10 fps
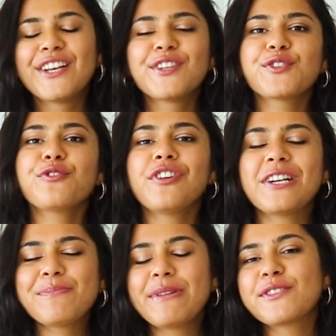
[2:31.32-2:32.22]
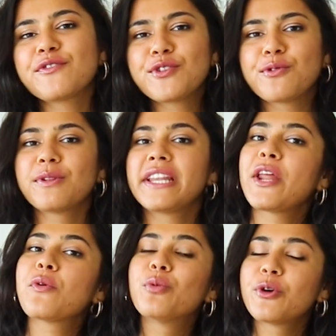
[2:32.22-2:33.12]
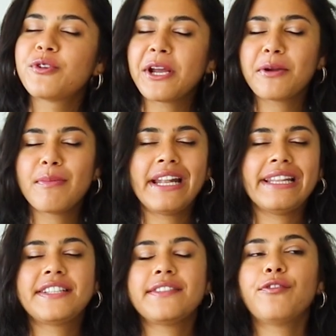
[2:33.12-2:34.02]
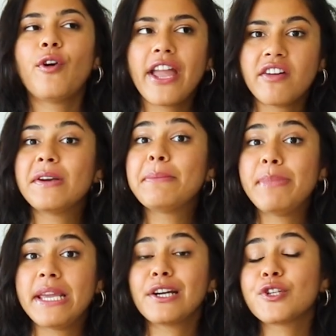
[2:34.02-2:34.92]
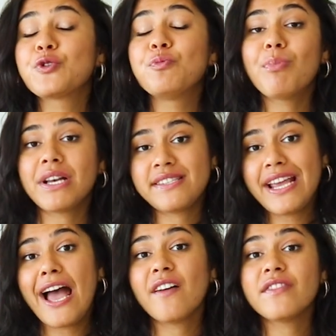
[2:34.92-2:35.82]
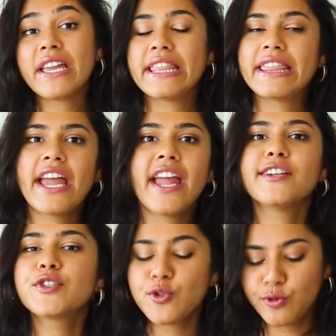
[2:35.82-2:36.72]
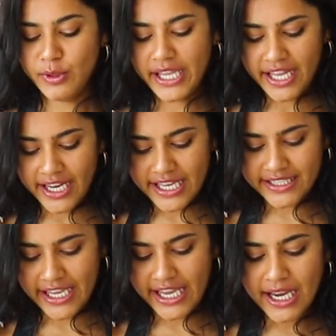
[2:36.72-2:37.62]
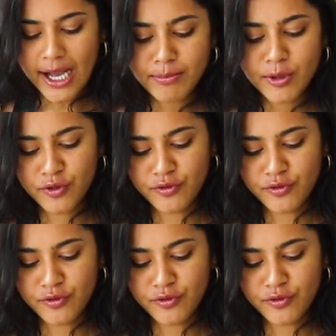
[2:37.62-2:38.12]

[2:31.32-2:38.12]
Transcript: So the first piece of tool that I would recommend for every baker to must have in their toolkit is a couple of